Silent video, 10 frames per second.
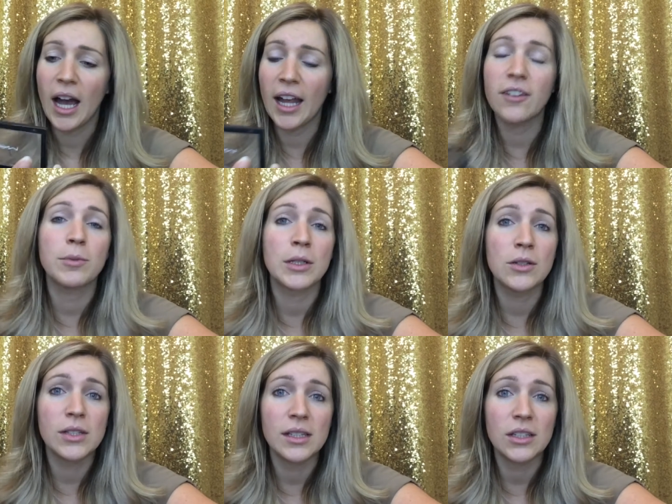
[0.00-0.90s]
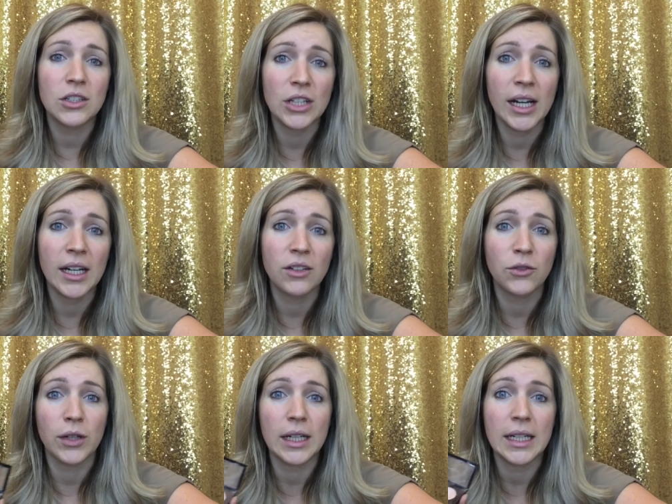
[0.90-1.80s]
I have been using this shade
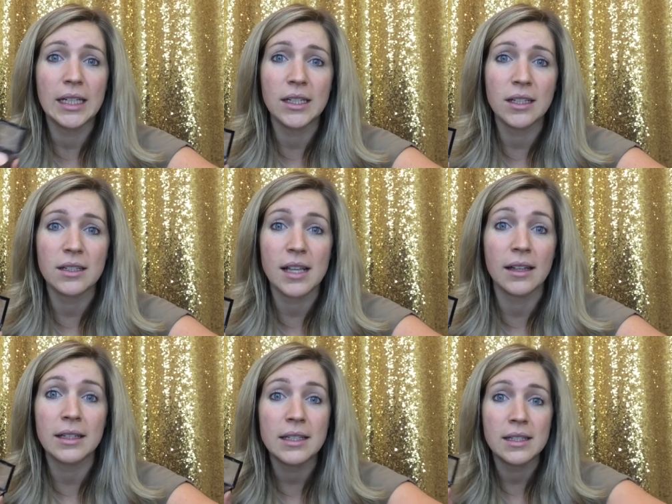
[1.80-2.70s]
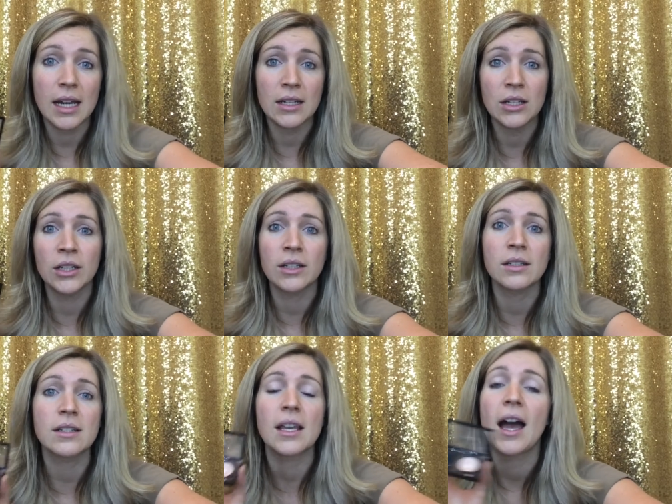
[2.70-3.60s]
for years, at least 10
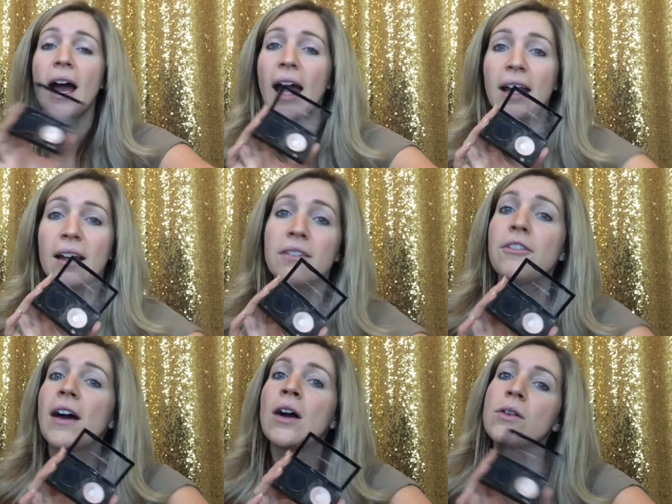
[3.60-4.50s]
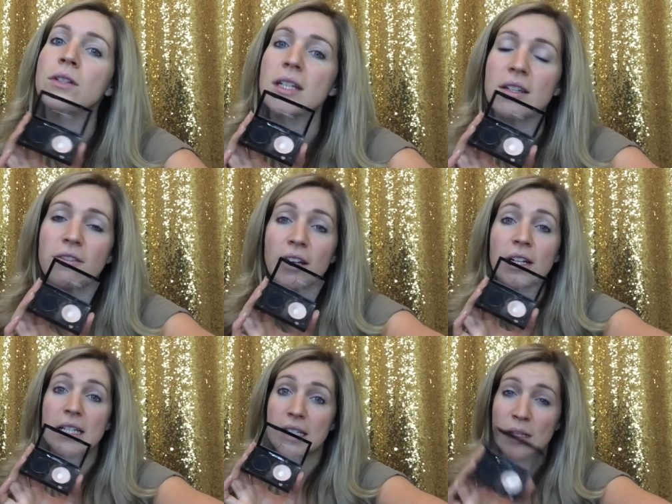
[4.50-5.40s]
years. I have found
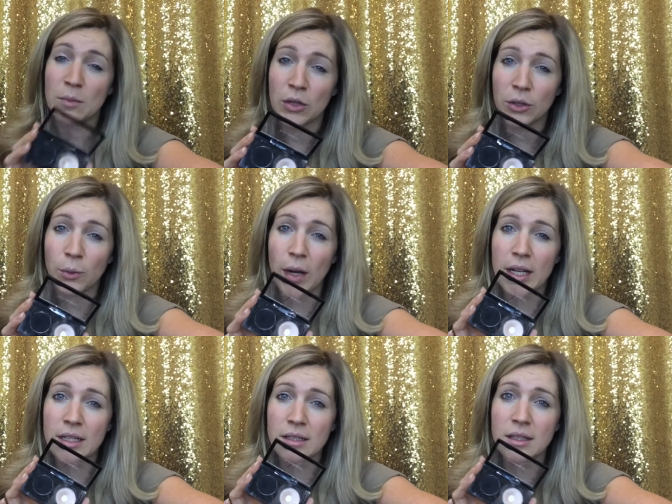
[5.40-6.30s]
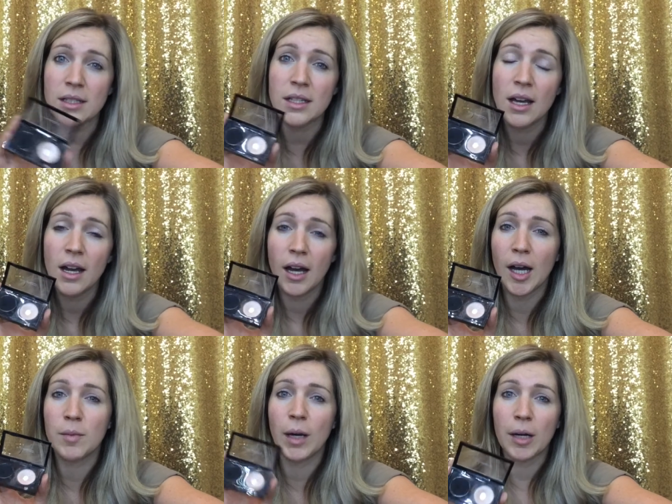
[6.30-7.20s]
very similar ones.
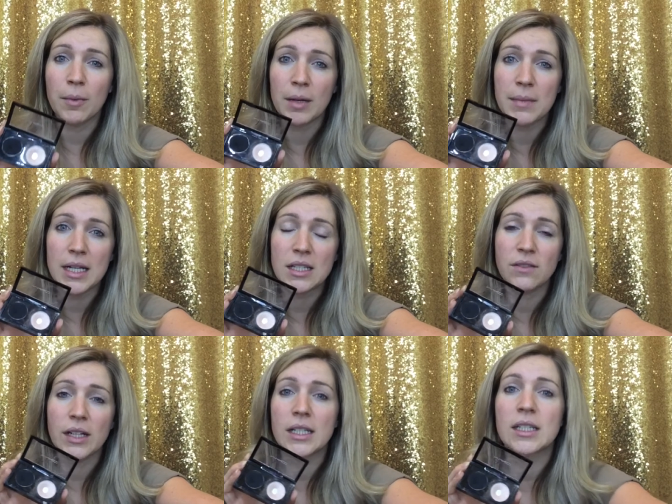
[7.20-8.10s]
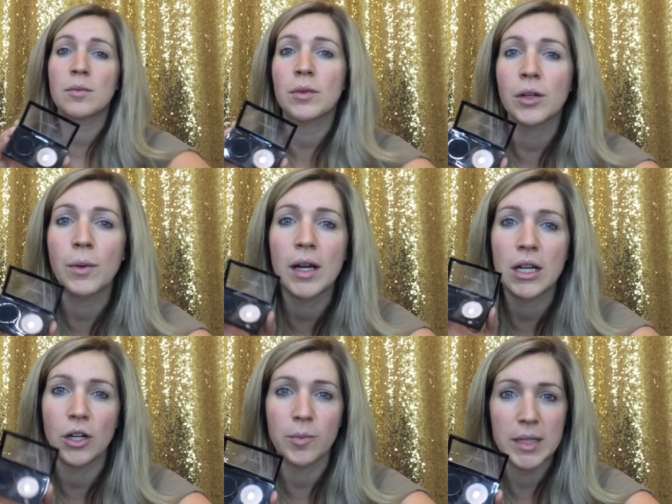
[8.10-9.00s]
Arbonne makes a very similar one,
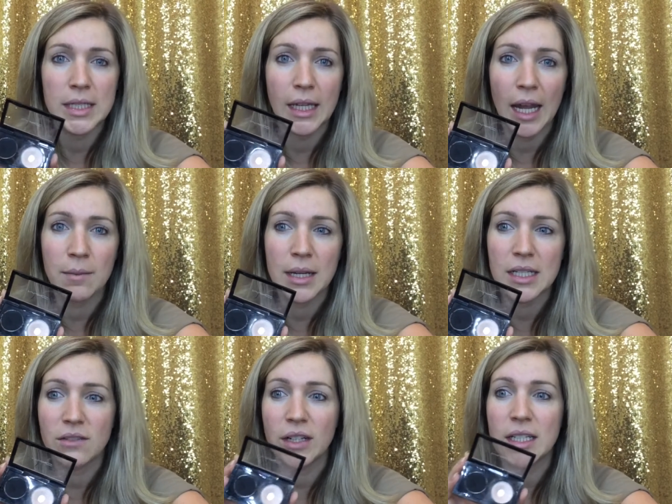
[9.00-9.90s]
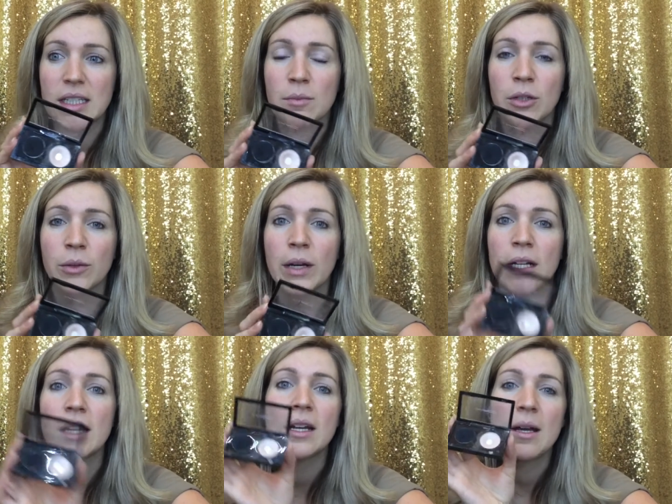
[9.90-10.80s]
and Urban Decay makes a very similar
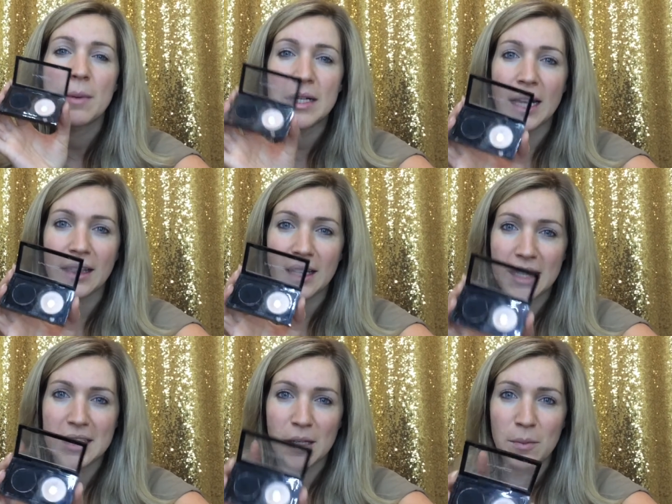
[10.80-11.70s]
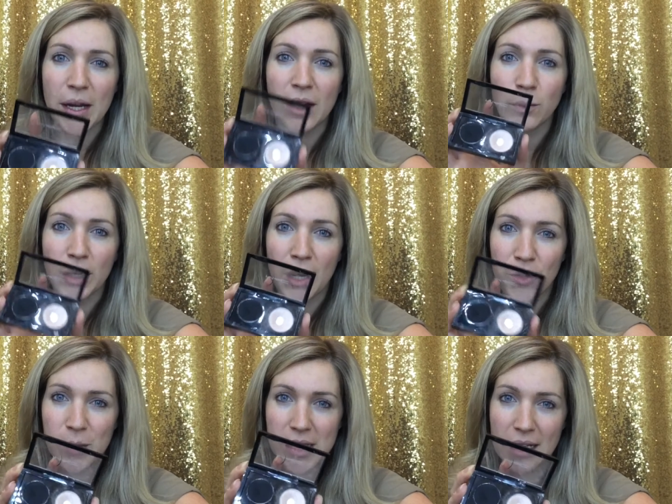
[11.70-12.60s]
one, but nothing has compared
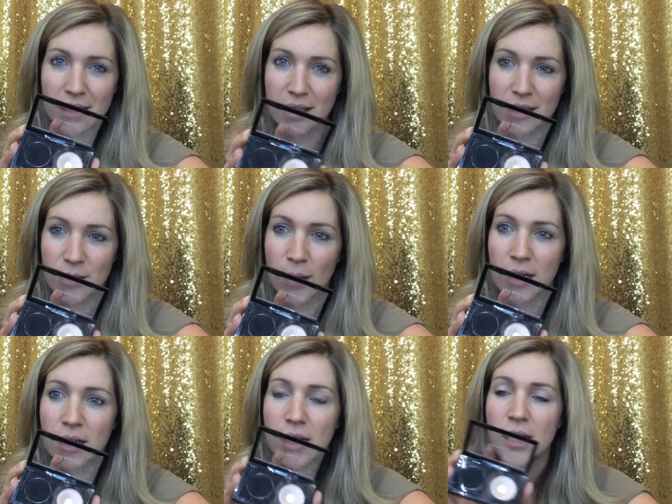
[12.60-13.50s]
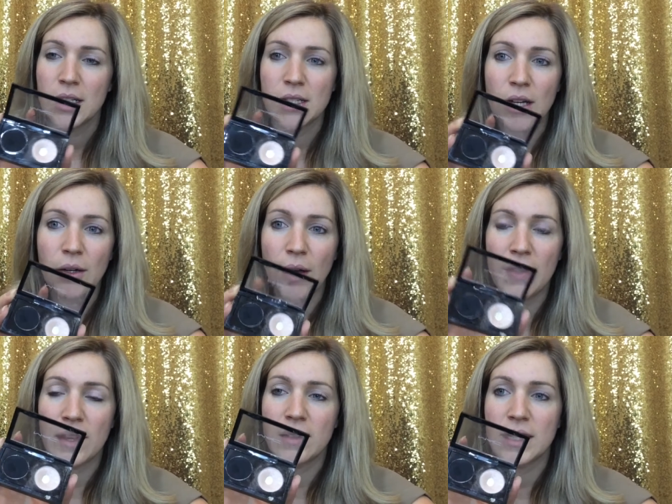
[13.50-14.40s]
100% to this one. So,
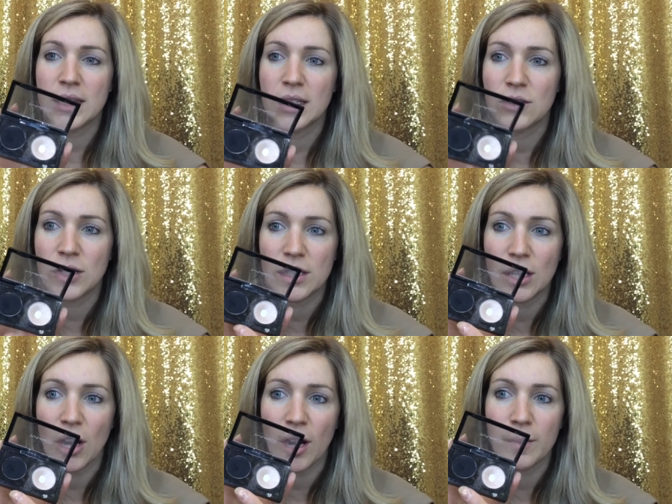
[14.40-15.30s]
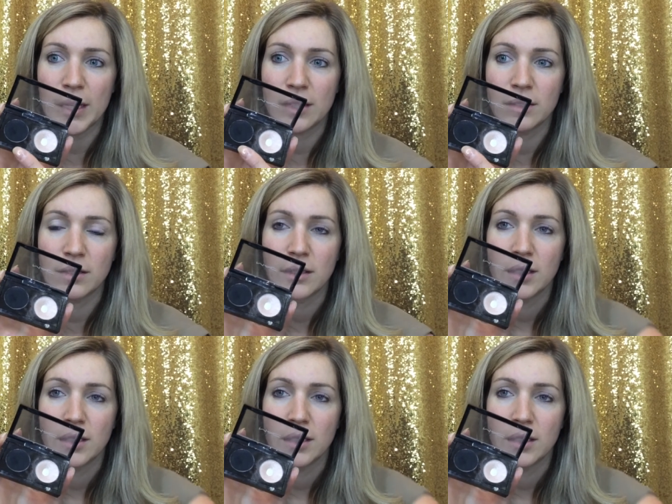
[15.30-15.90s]
and then this is just the Carbon,